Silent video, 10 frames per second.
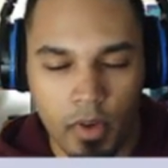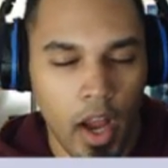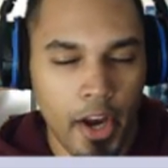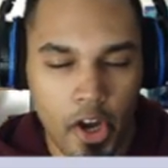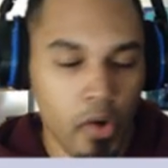
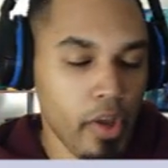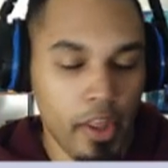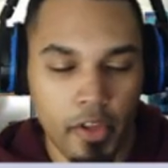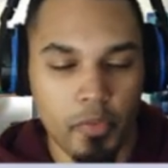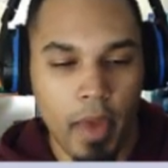I know
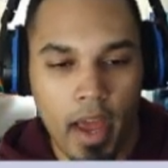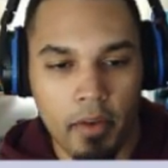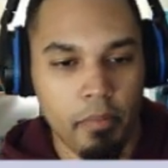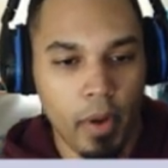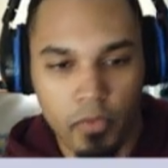yellow's bad,
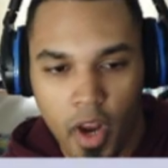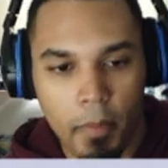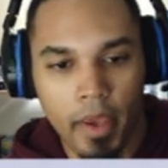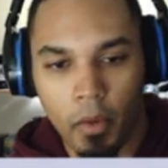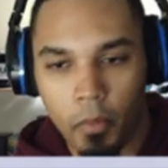but I'm trying to
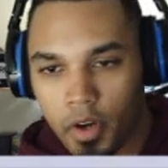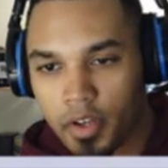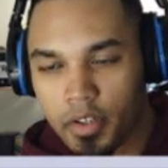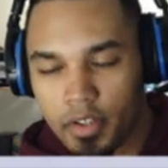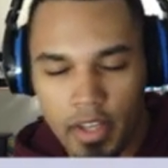make it work.
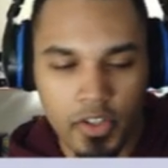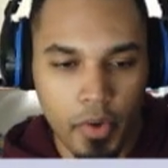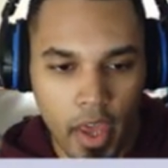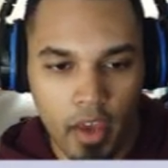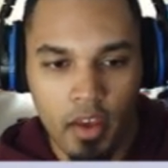It's
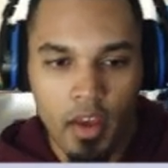okay.